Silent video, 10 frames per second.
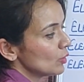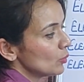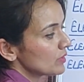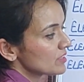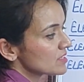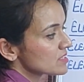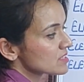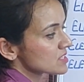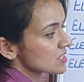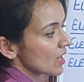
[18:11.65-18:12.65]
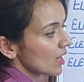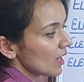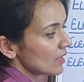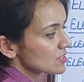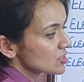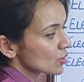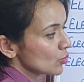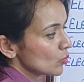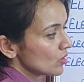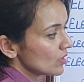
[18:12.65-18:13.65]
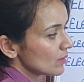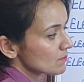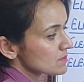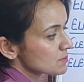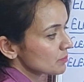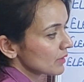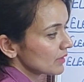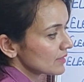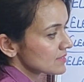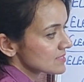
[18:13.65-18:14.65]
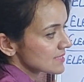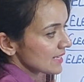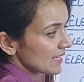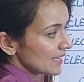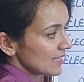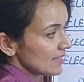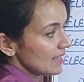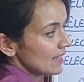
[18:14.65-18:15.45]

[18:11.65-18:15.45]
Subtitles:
which is charge coulombs per second